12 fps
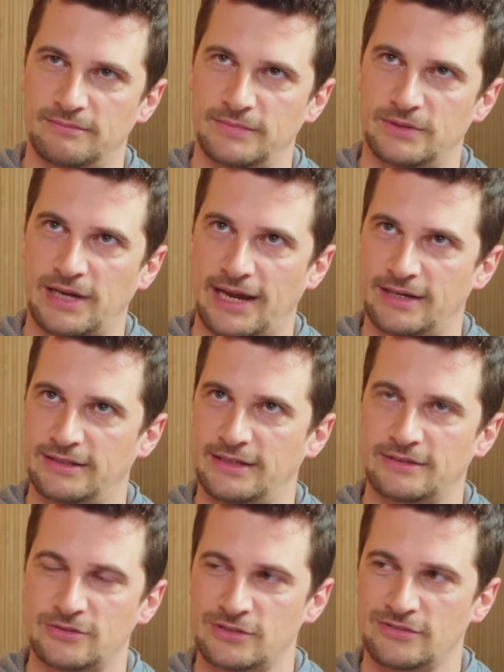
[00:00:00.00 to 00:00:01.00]
you kind of
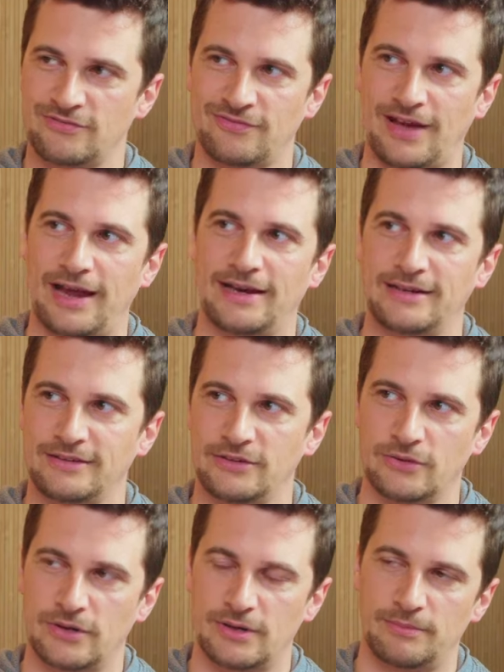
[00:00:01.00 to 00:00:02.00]
needed to define in
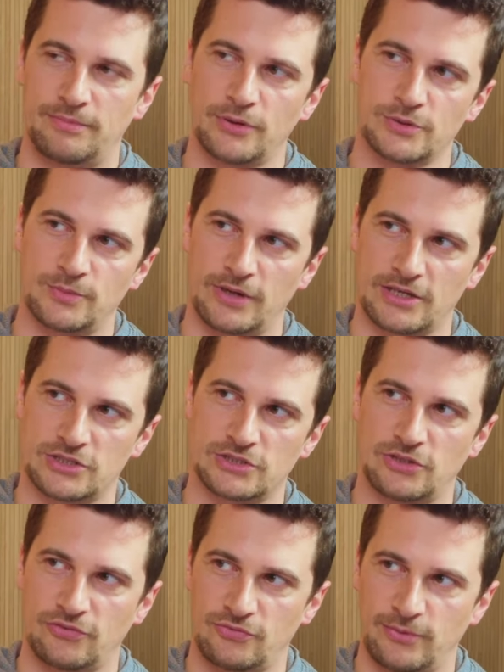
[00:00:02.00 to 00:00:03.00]
your post production
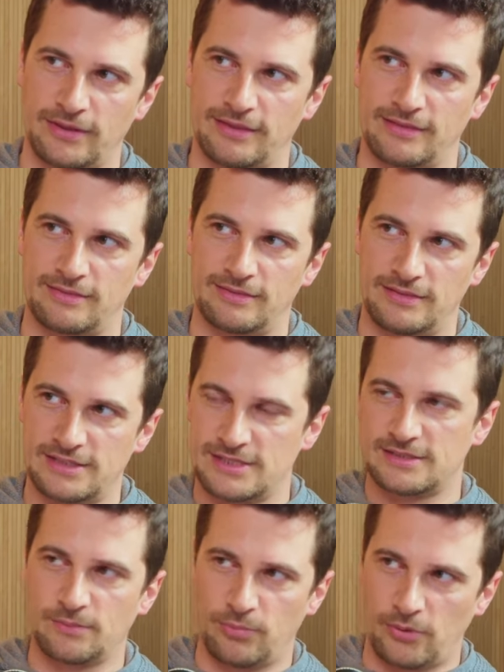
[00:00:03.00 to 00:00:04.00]
software that this is
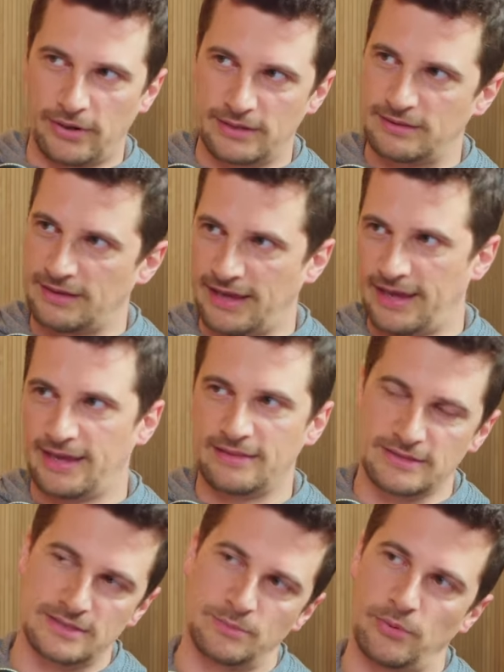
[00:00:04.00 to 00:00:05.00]
the point A,
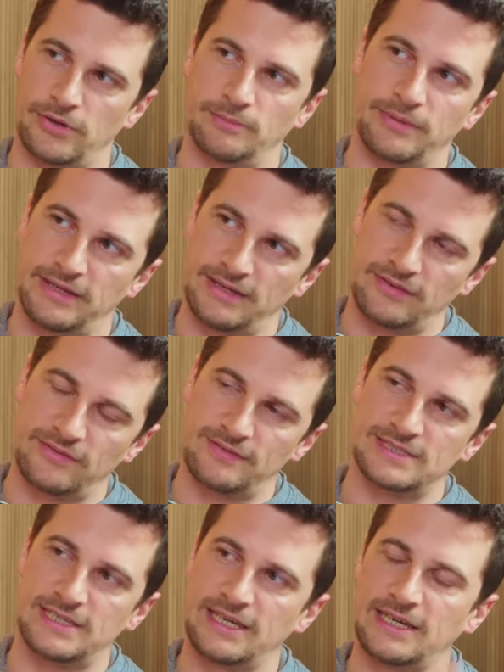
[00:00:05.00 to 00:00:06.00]
this is the point B,
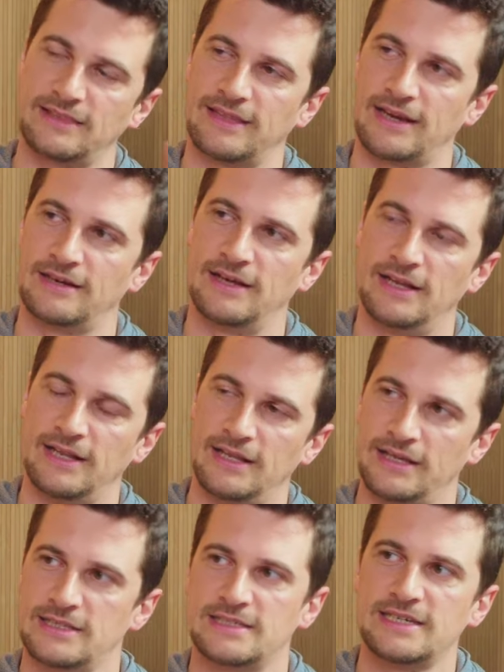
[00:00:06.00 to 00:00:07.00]
C, and then
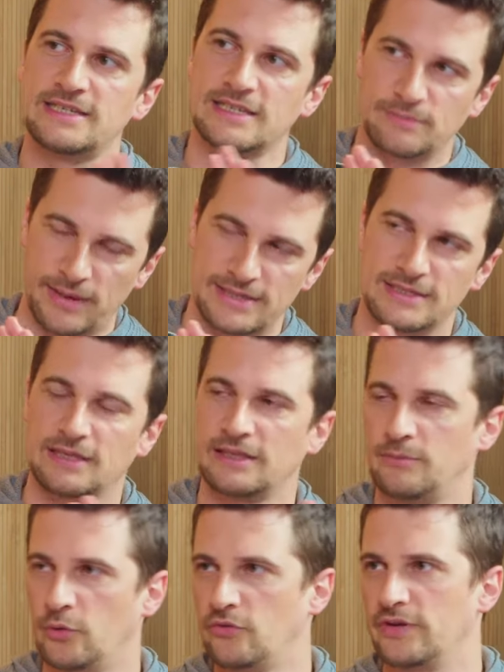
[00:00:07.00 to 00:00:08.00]
it sees it basically
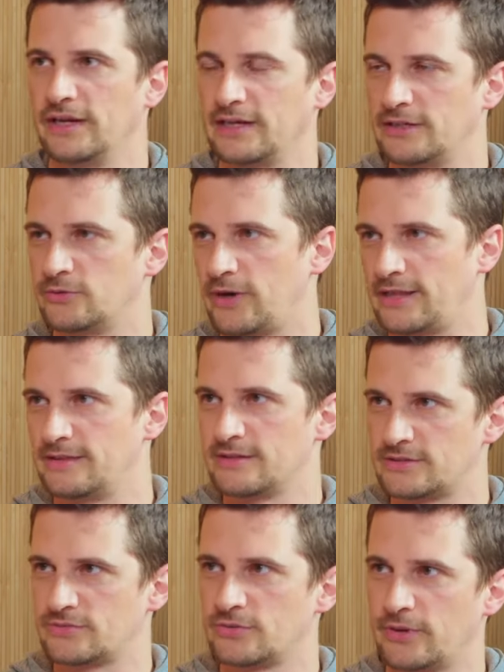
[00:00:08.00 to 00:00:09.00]
moving and it
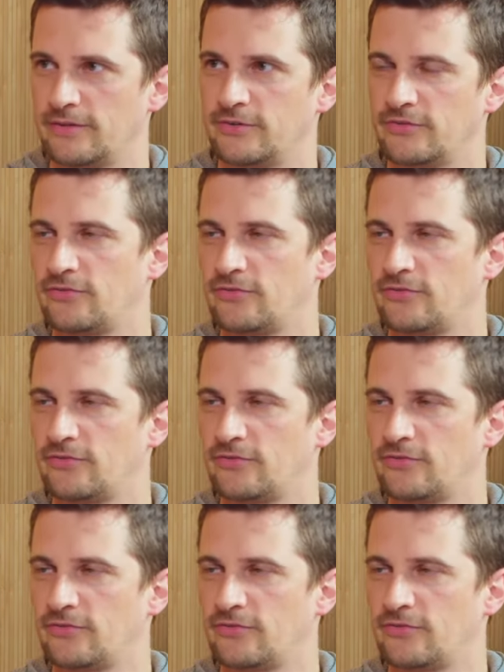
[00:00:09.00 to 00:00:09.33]
renders through every